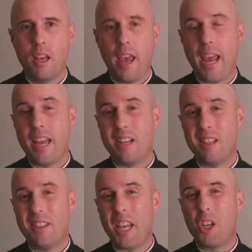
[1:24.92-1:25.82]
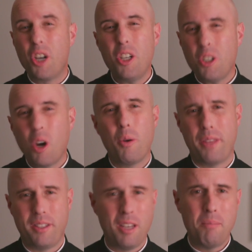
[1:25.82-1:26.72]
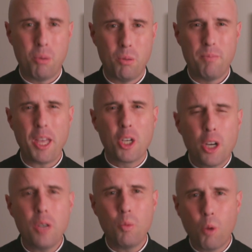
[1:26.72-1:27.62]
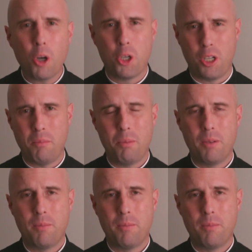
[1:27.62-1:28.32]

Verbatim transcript: and they couldn't go in the temple. They couldn't worship.